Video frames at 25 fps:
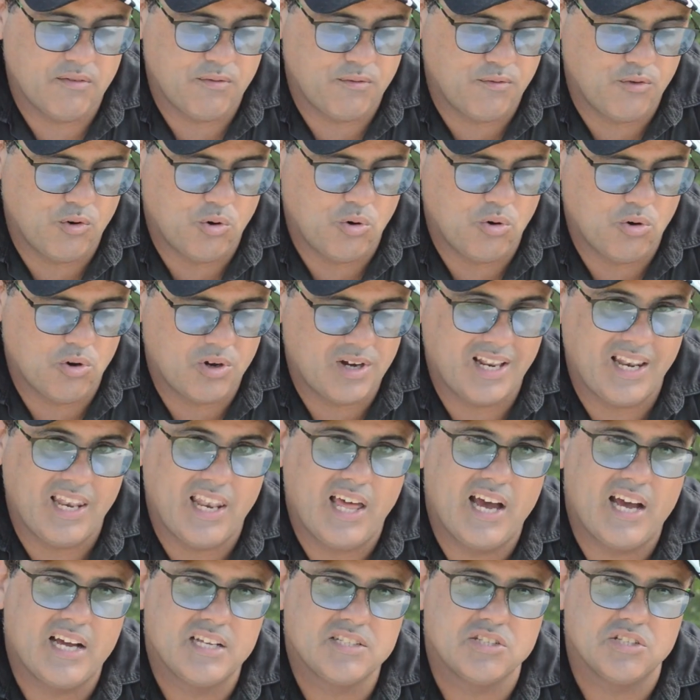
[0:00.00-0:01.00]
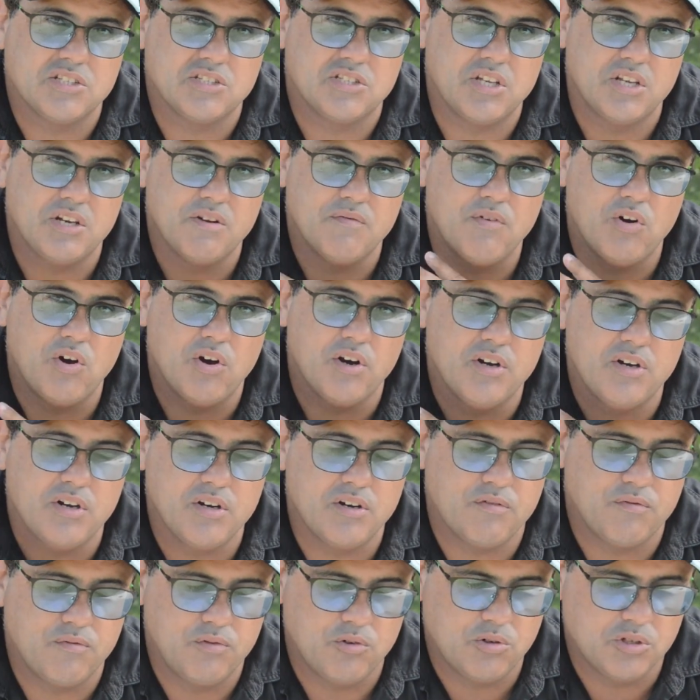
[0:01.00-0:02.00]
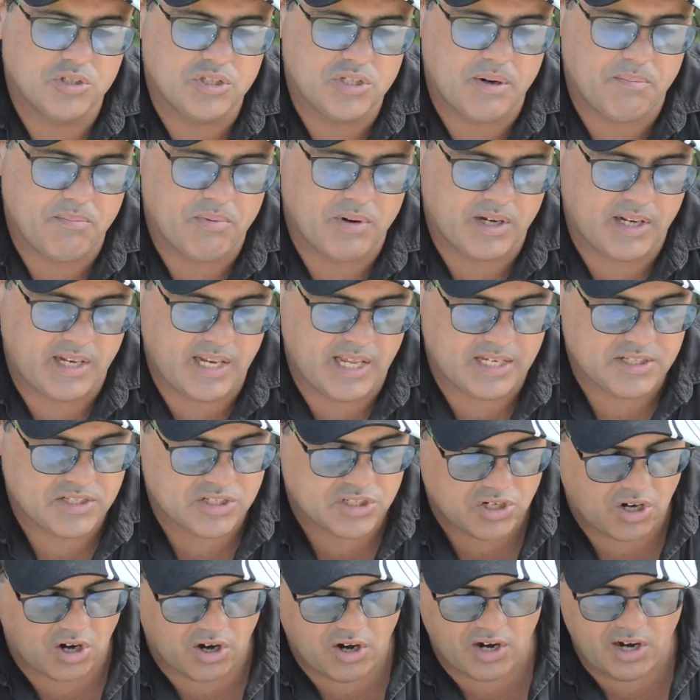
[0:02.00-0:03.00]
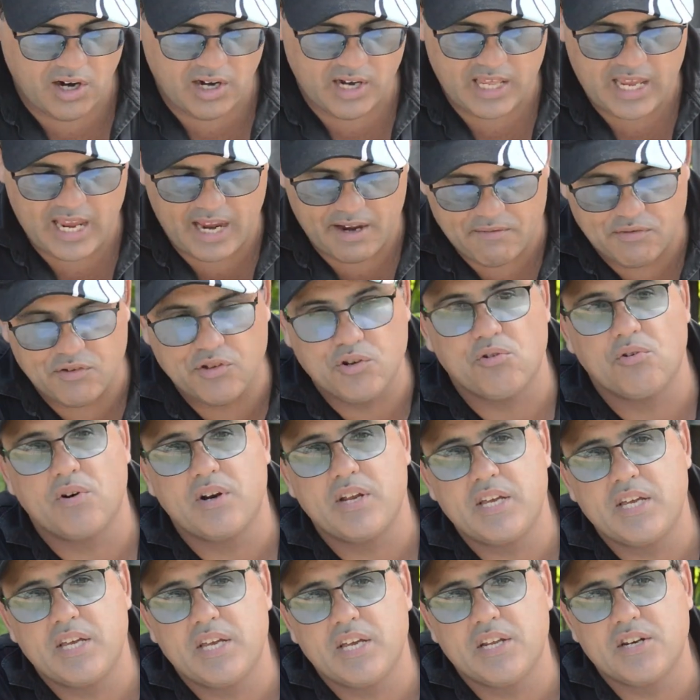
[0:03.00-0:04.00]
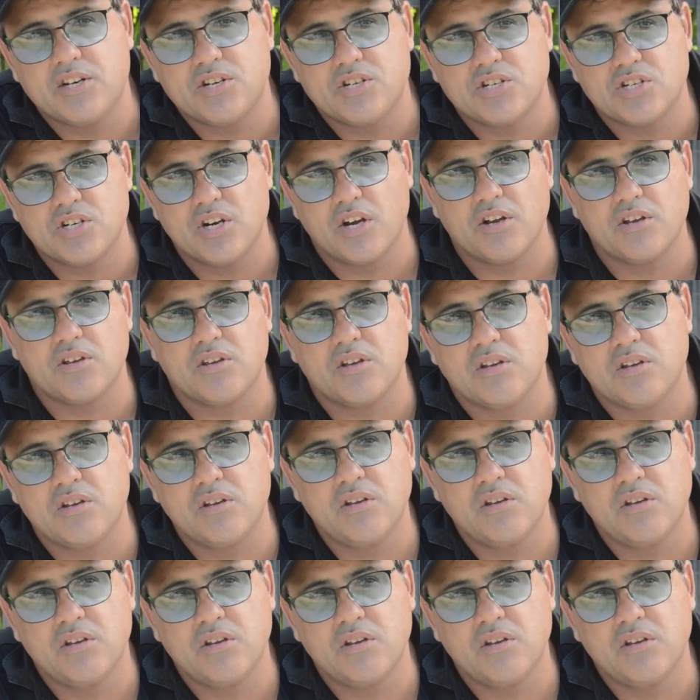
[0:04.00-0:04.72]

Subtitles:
4 classes. They're divided into 4 separate classes. I only have 3 here to show you,